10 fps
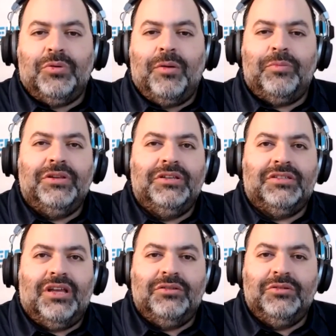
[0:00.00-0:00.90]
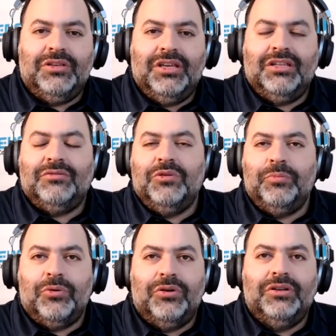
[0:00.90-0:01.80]
properties how do you get
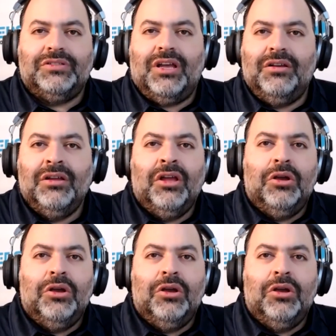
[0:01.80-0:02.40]
reports how,